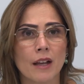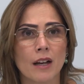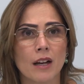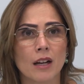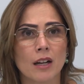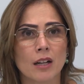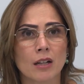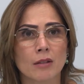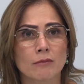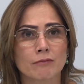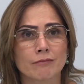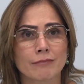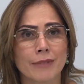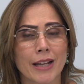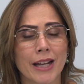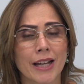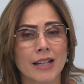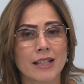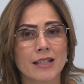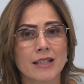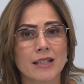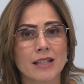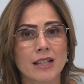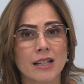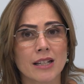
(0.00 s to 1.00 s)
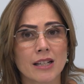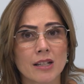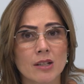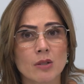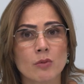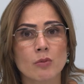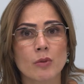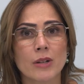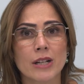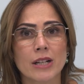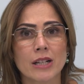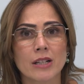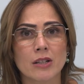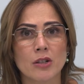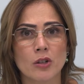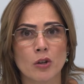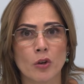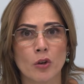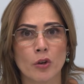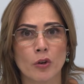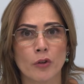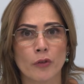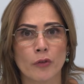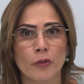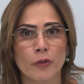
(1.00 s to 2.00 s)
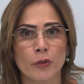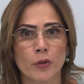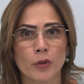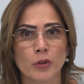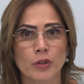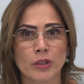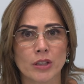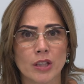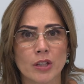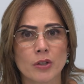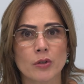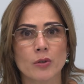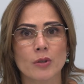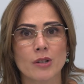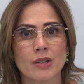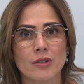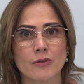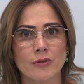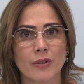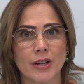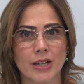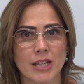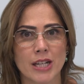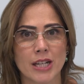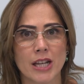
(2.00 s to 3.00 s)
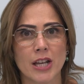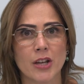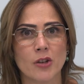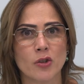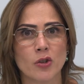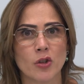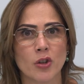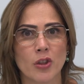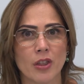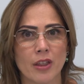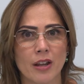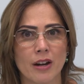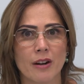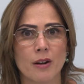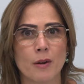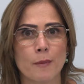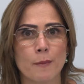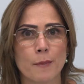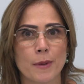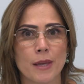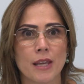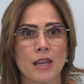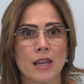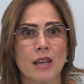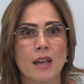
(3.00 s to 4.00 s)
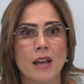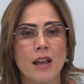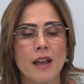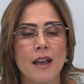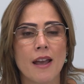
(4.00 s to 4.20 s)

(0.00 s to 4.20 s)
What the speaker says: and 6 weeks of continuous radiation therapy.